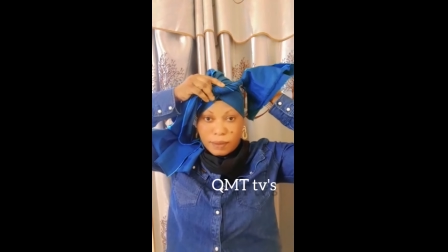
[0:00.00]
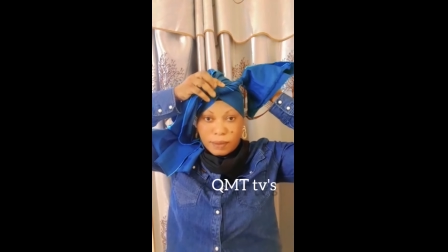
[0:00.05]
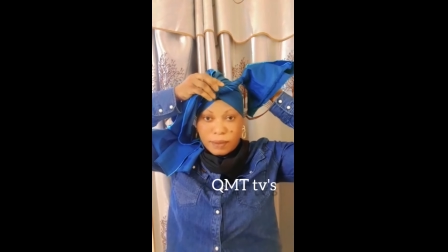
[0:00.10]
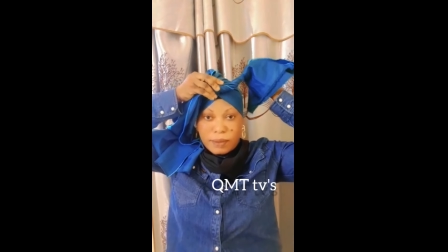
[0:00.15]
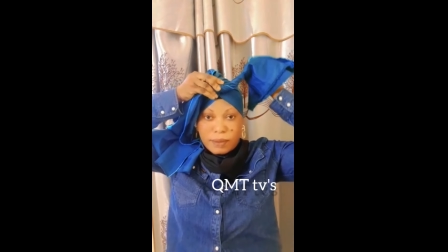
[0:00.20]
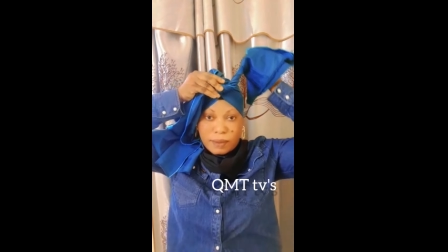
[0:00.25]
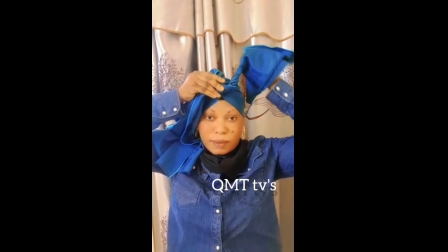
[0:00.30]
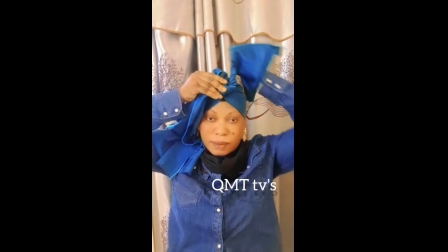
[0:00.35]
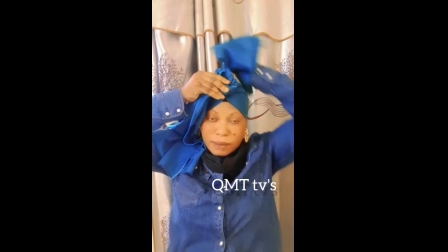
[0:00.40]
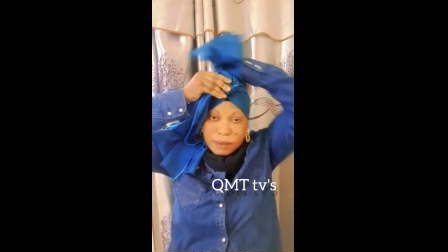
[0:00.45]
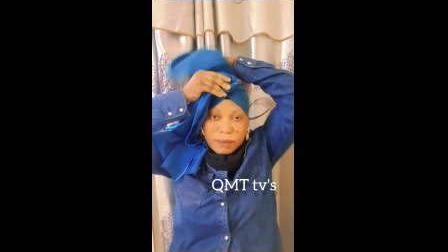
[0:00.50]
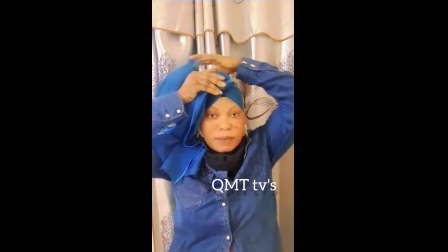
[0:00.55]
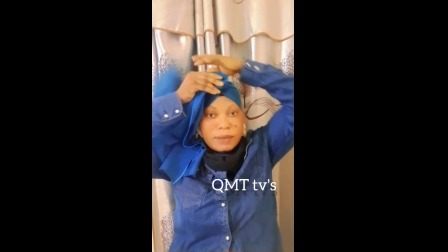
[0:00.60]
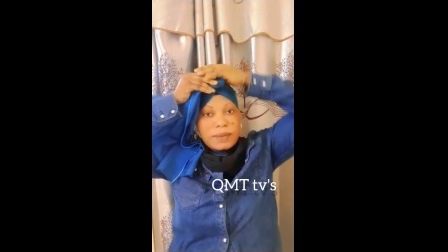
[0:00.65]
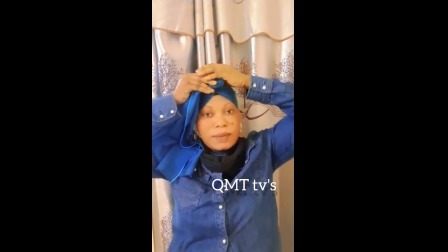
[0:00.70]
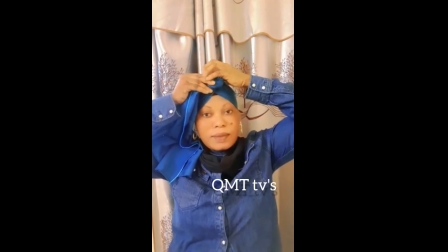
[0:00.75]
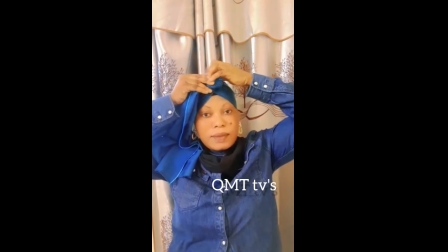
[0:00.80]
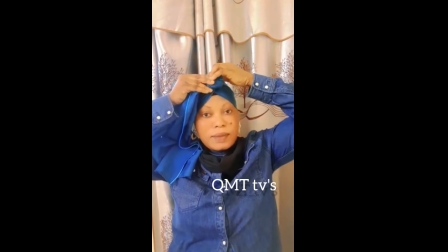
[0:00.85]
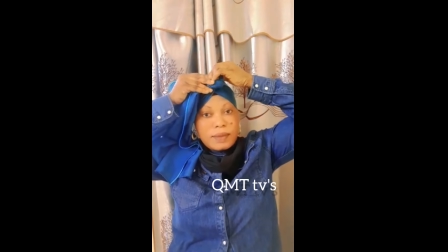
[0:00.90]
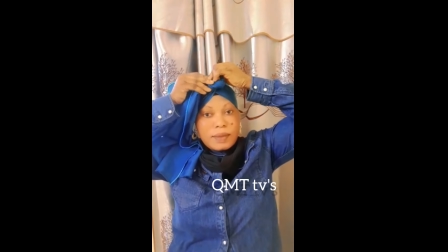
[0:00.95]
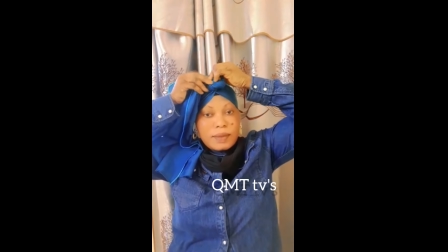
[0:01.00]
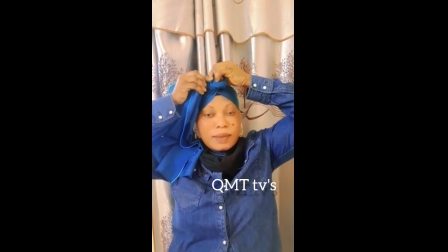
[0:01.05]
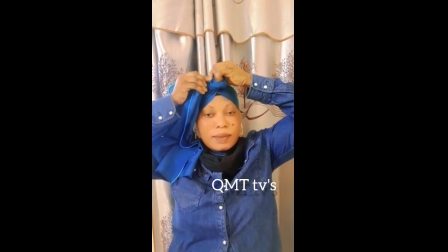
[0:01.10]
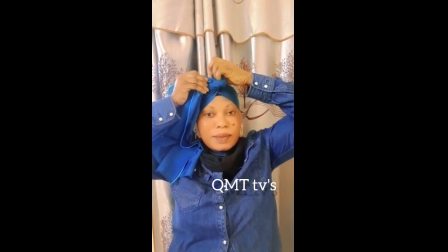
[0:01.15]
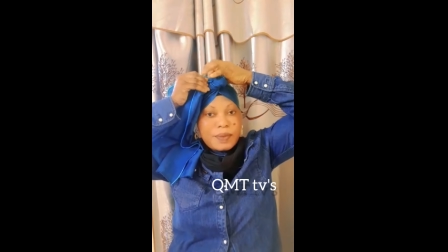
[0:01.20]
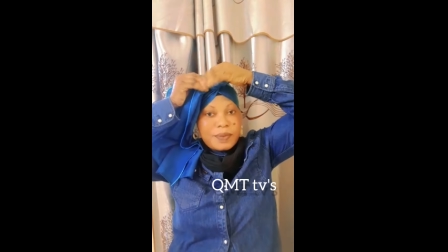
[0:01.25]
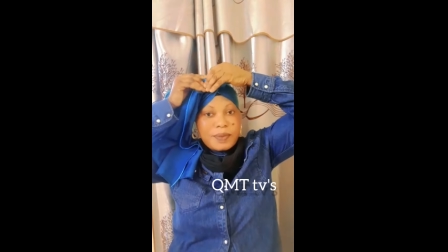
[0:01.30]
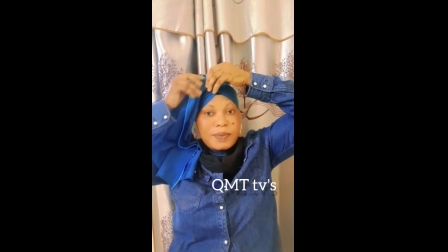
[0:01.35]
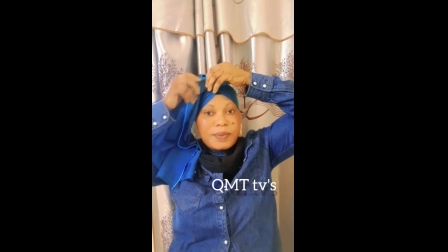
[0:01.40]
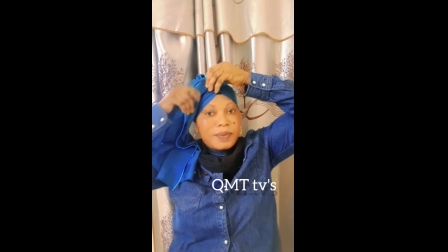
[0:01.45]
don't just say what
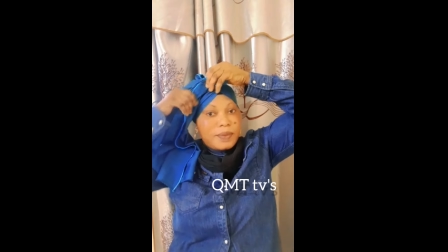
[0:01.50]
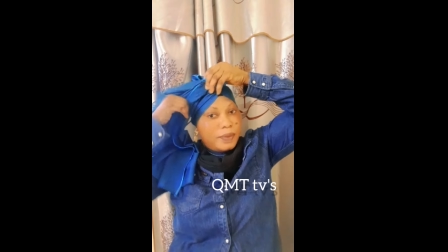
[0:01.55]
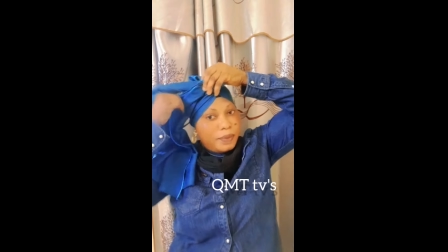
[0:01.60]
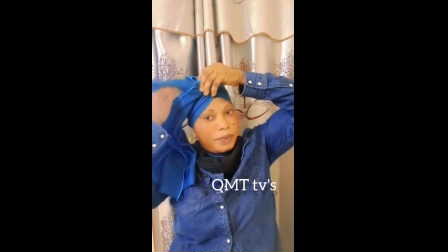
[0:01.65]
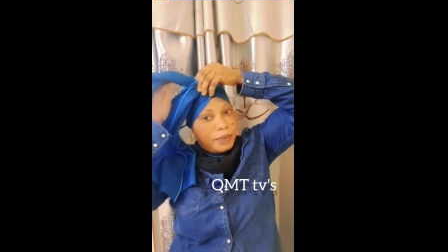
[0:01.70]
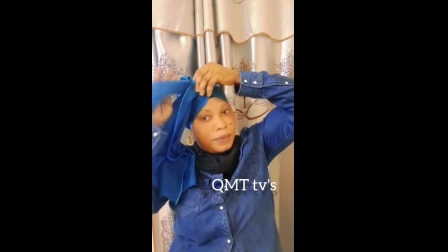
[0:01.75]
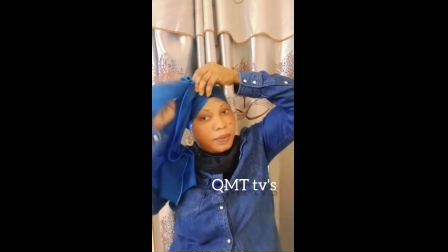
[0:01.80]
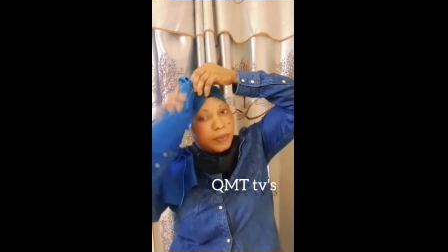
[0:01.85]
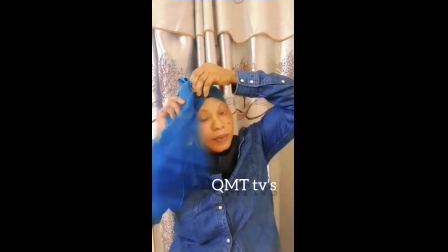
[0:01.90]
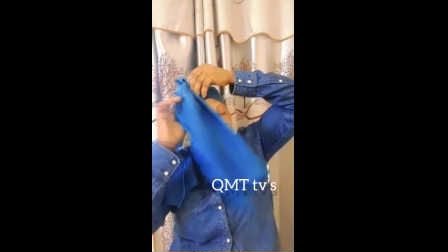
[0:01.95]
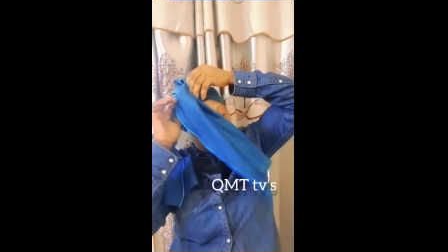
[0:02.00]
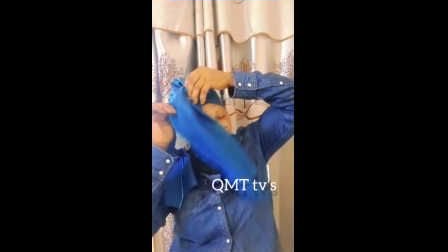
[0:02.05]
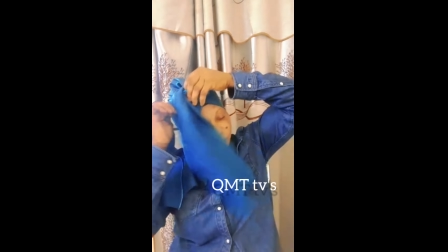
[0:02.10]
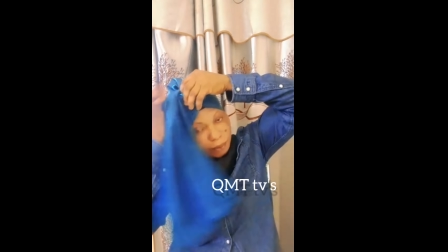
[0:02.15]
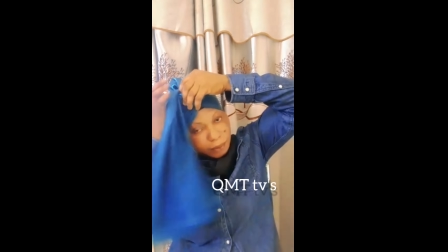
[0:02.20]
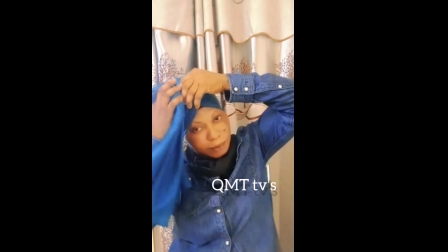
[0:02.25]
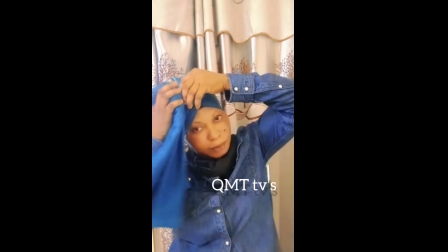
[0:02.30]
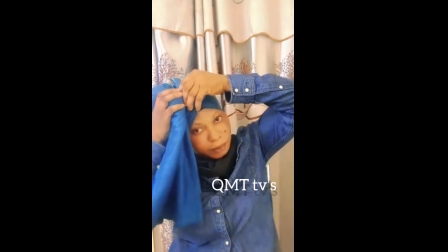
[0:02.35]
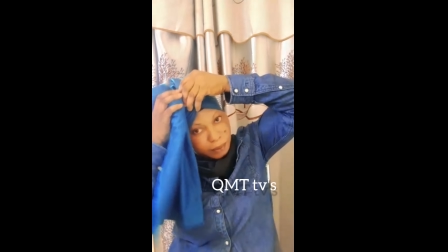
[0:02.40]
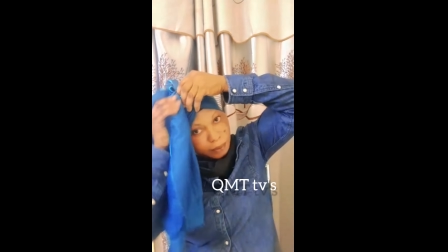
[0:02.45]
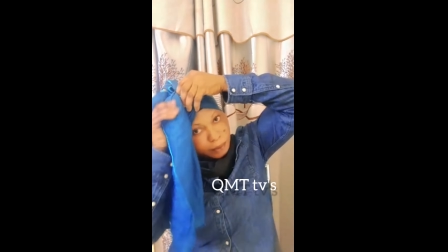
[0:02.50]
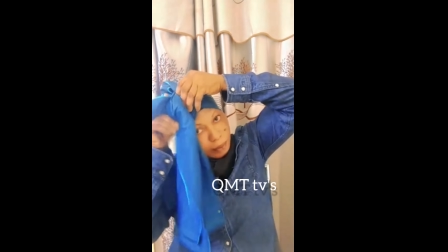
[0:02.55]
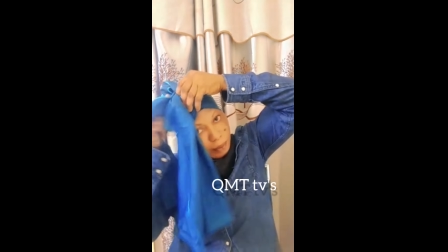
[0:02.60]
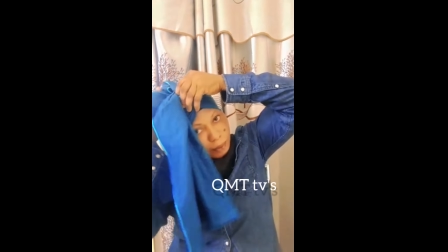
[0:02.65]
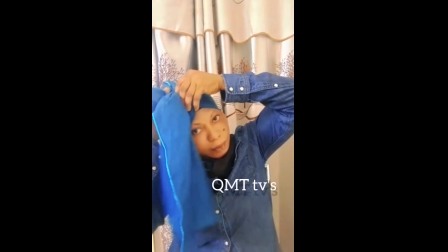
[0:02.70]
is it doing, please.